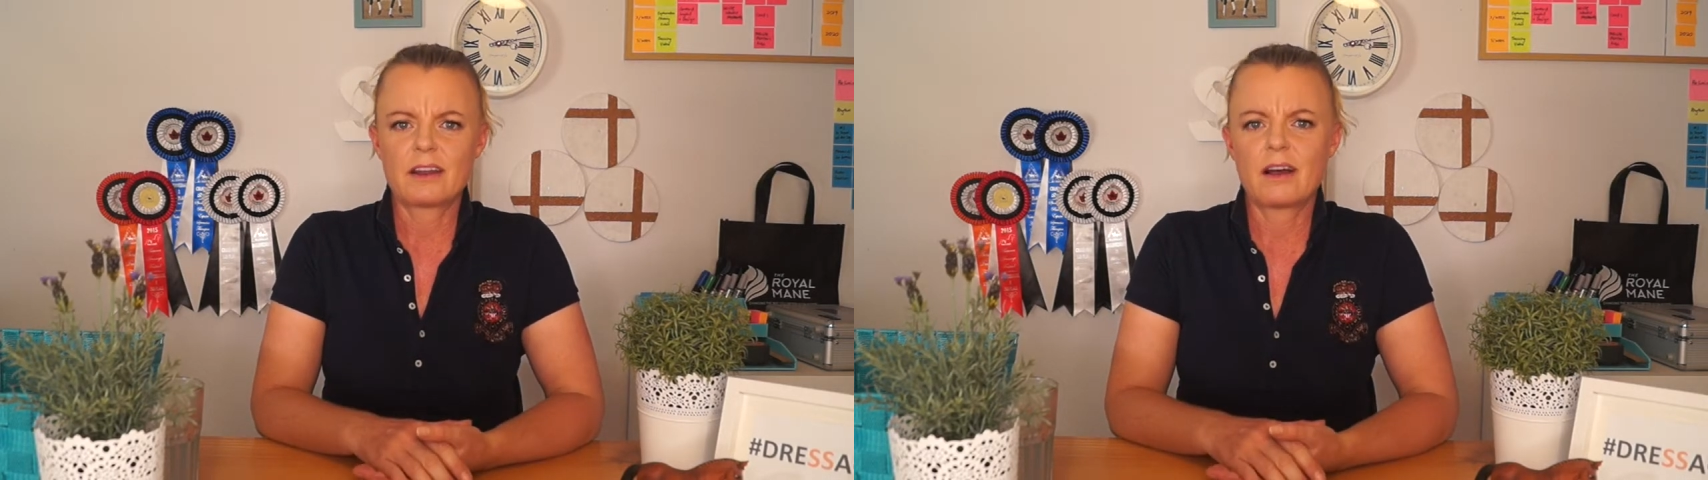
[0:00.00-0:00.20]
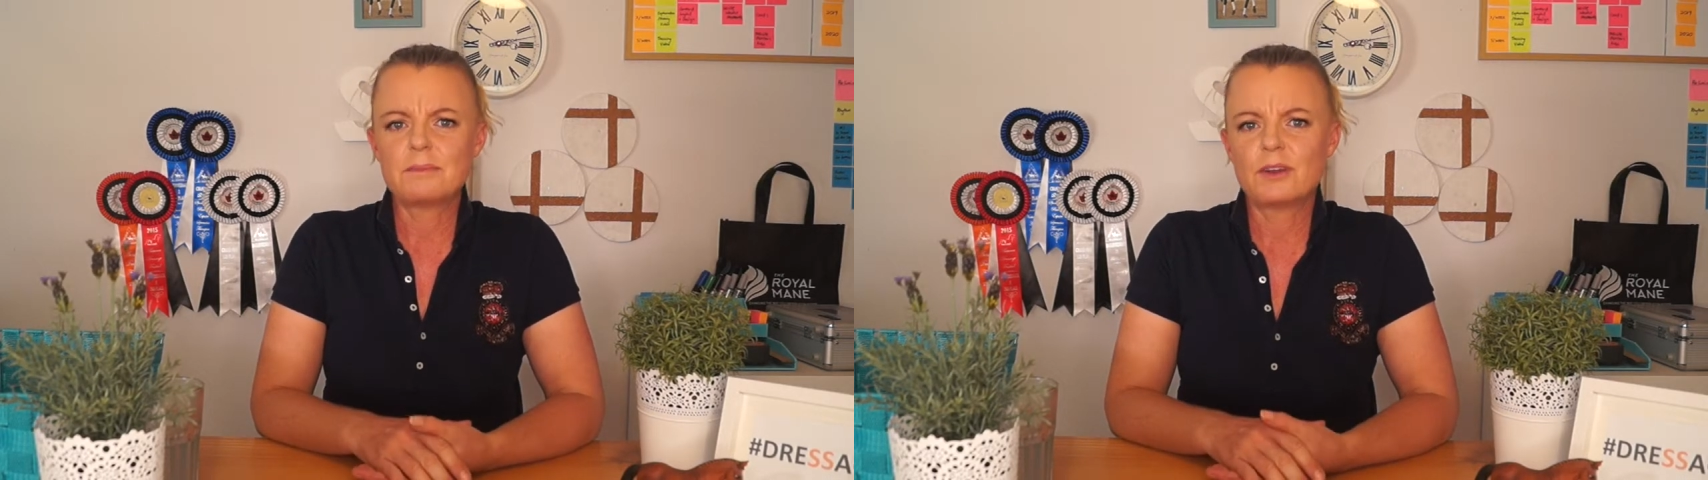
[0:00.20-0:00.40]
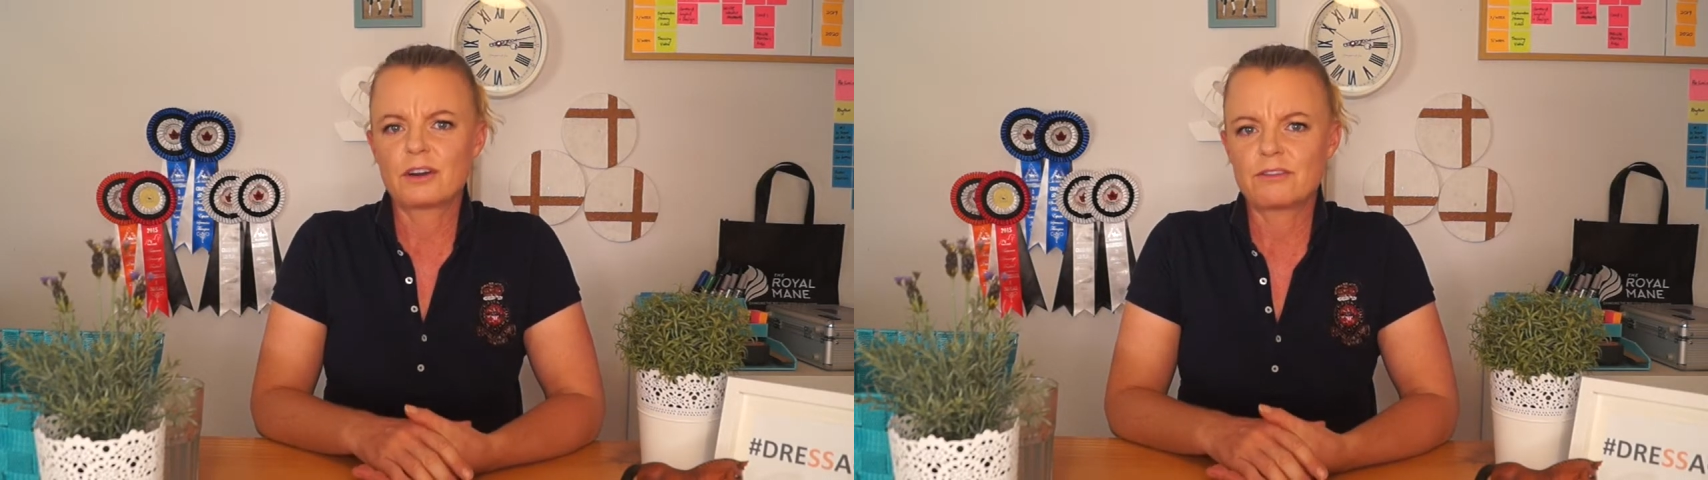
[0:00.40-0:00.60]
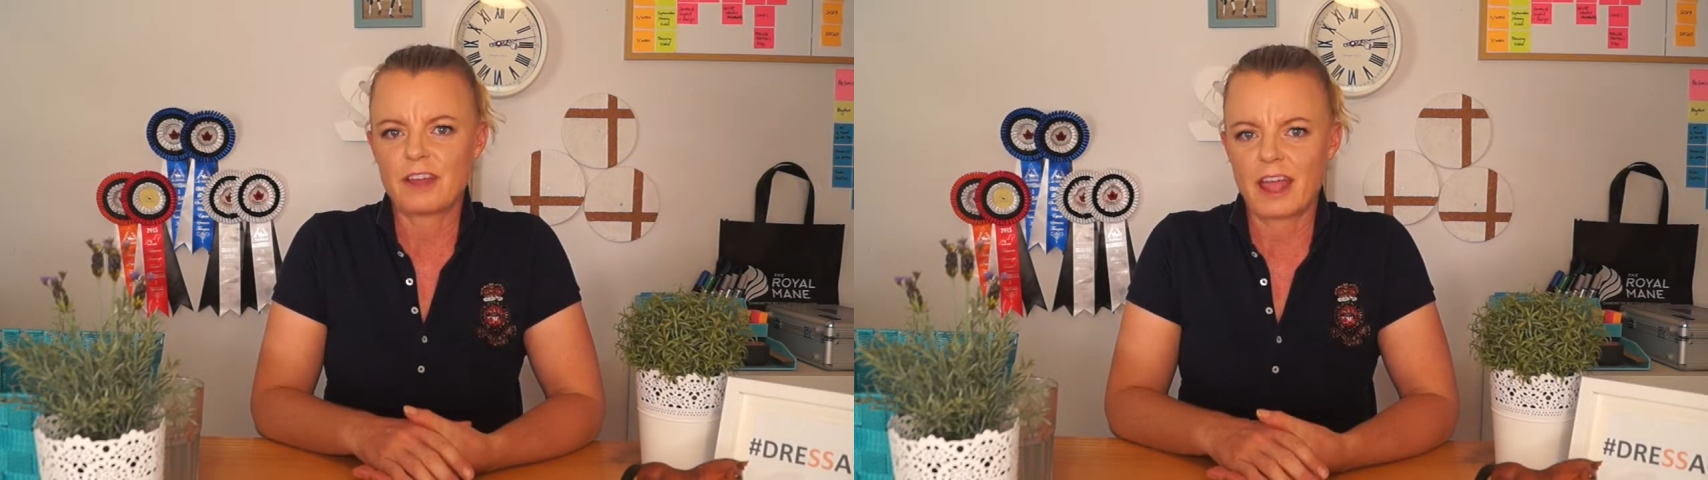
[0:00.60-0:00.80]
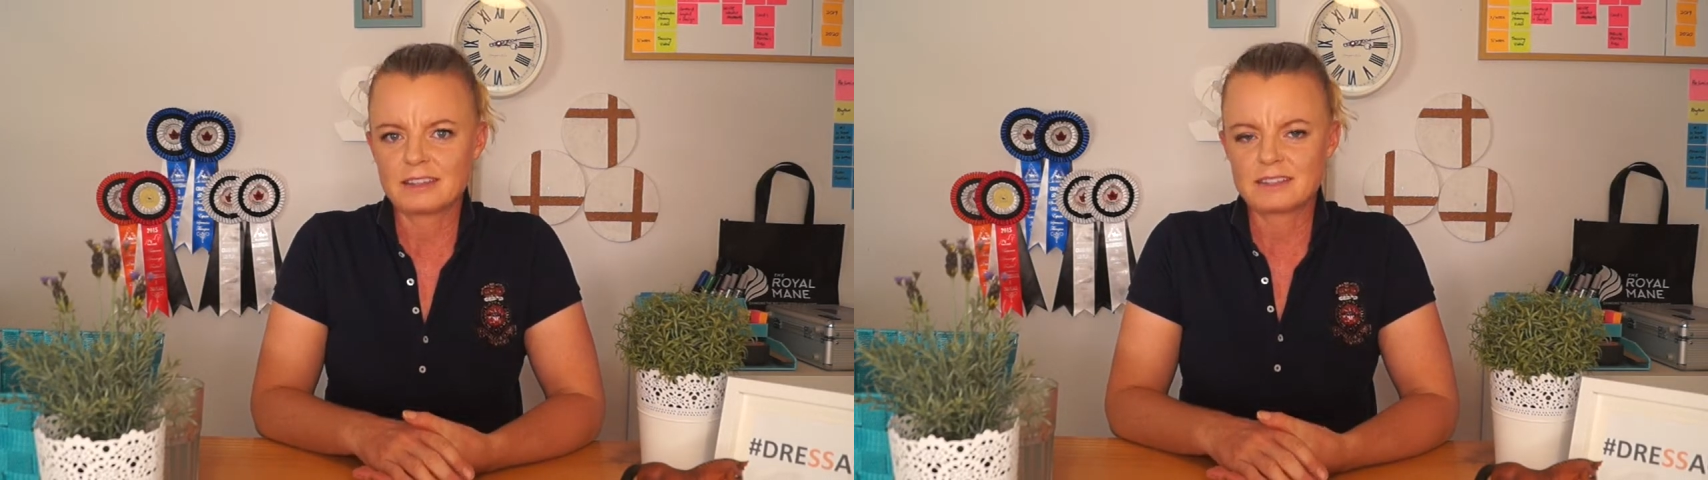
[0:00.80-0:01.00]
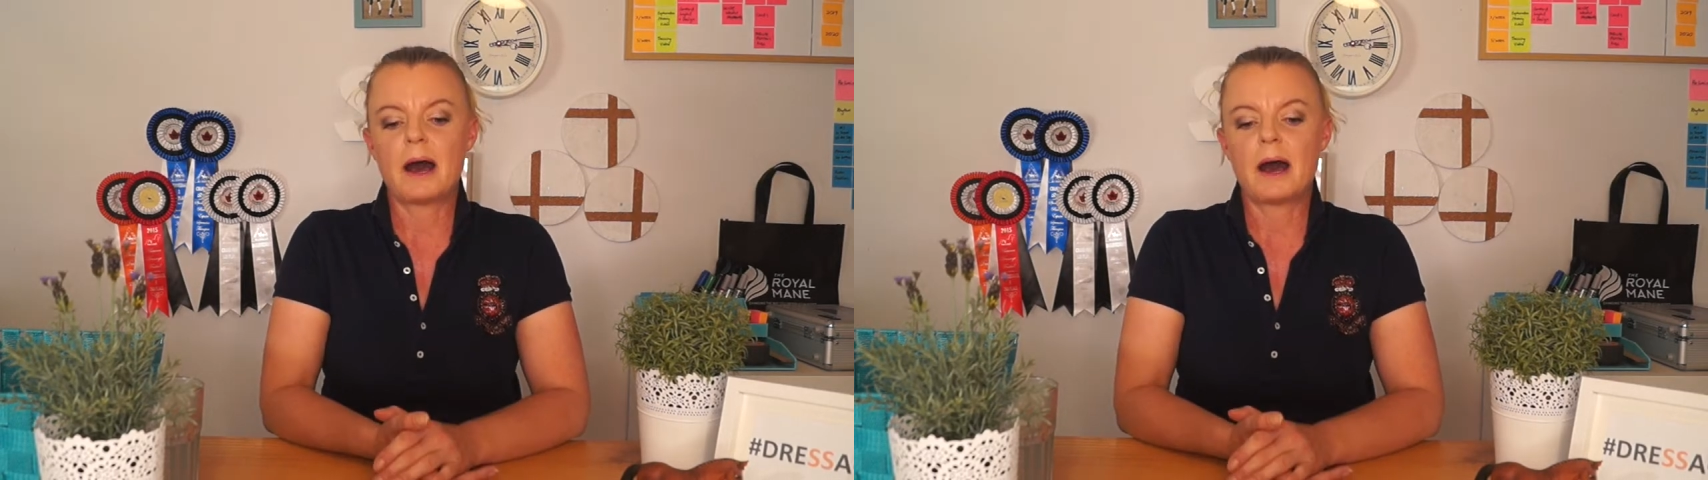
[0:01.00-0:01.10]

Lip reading: that I'm not a vet,